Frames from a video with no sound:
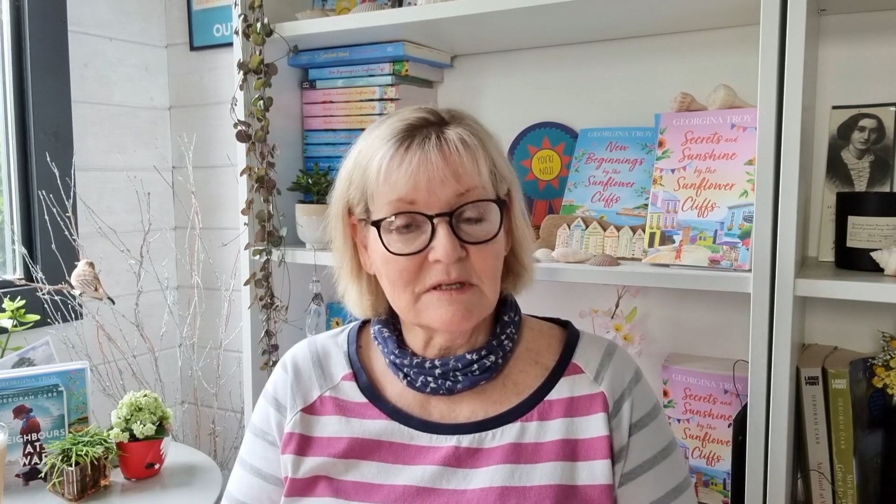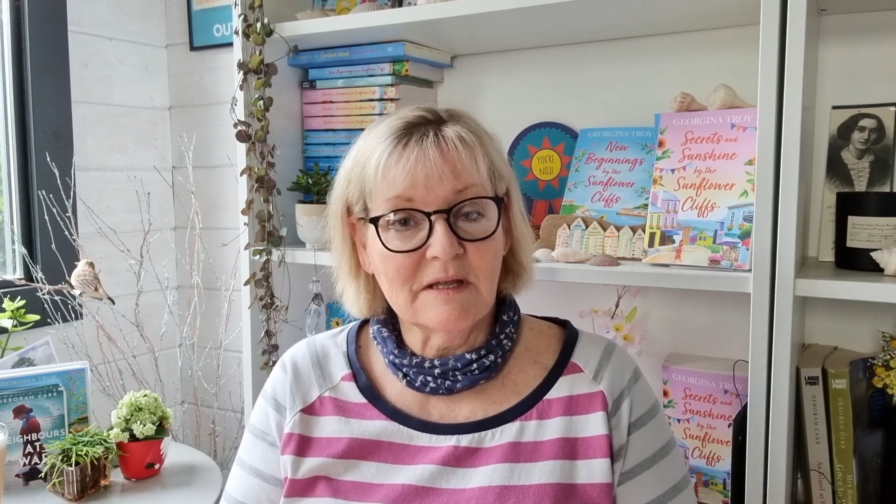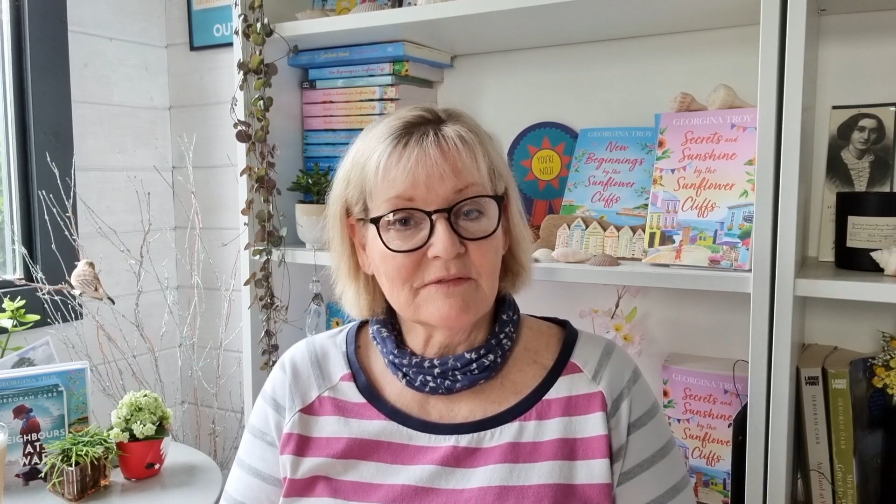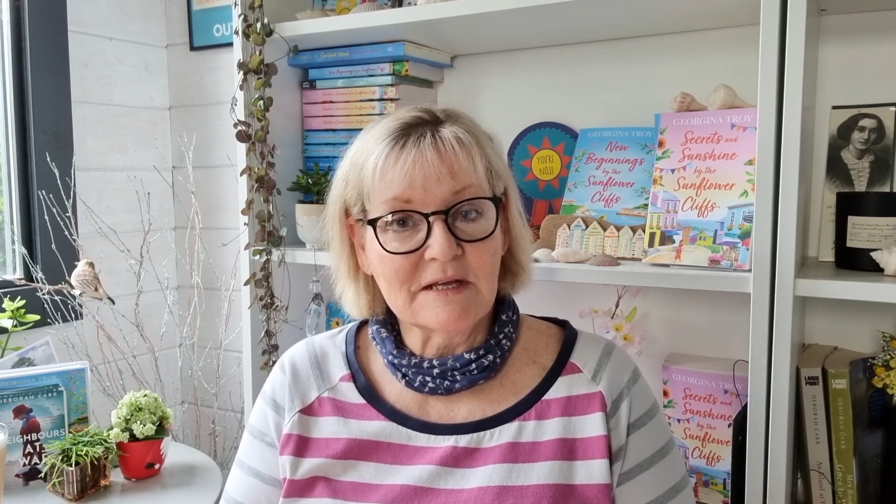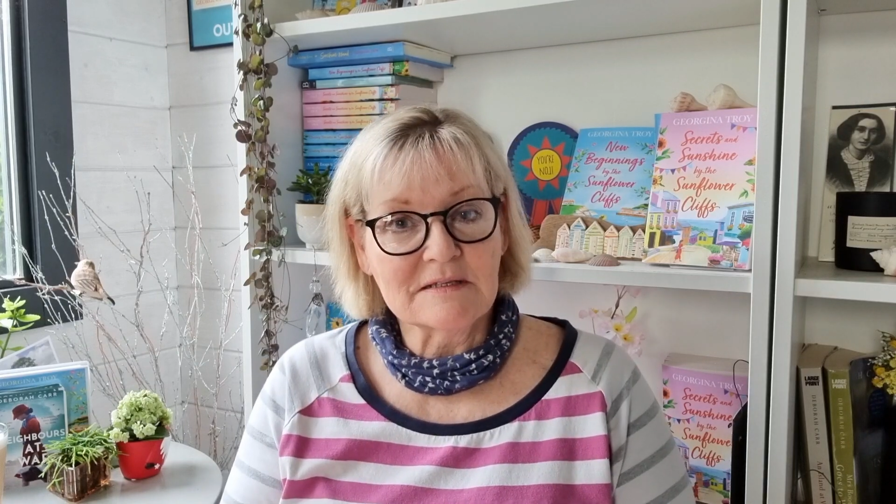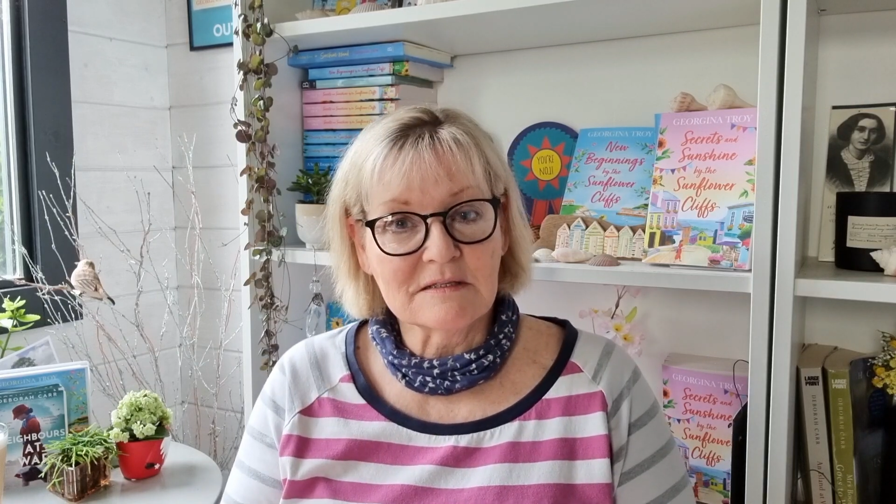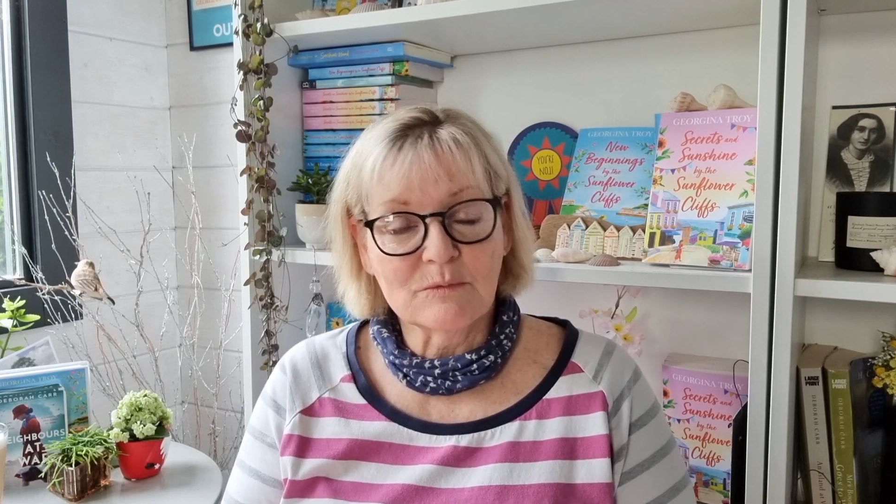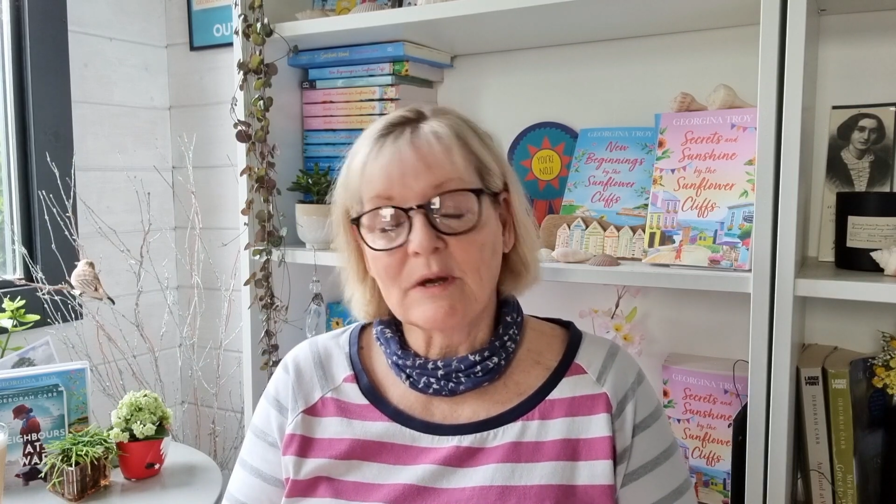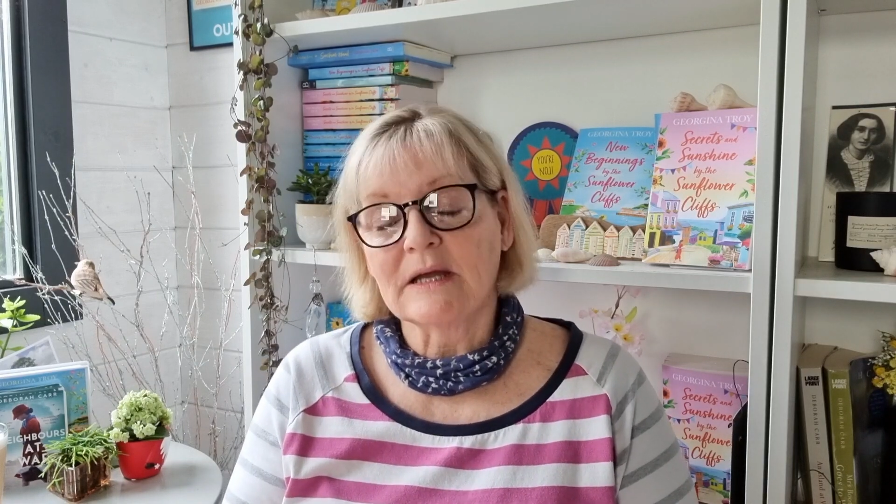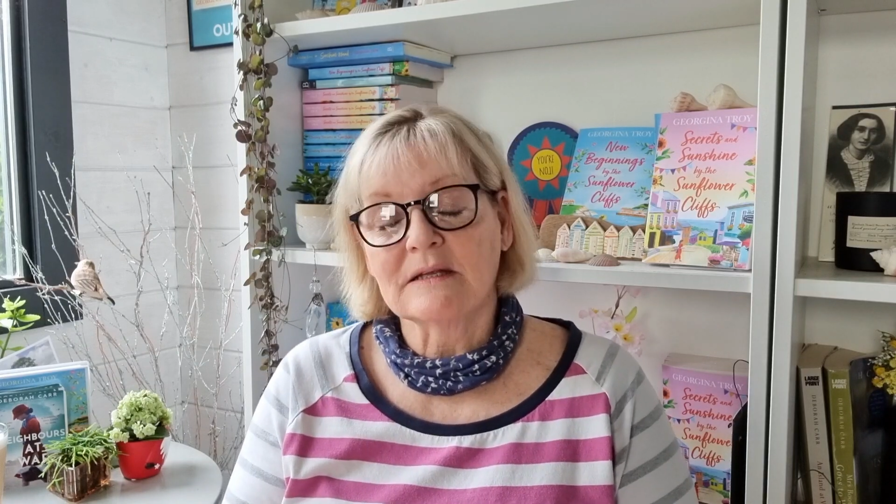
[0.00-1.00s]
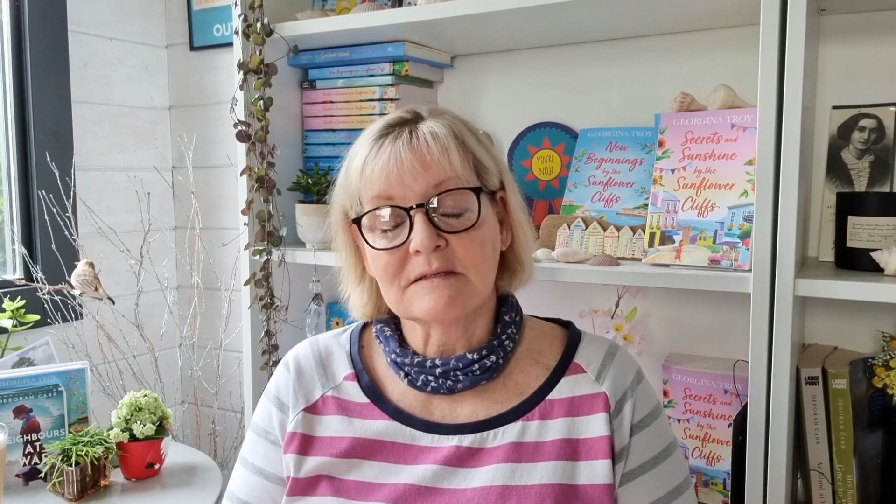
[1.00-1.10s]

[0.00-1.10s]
real life gets in the way,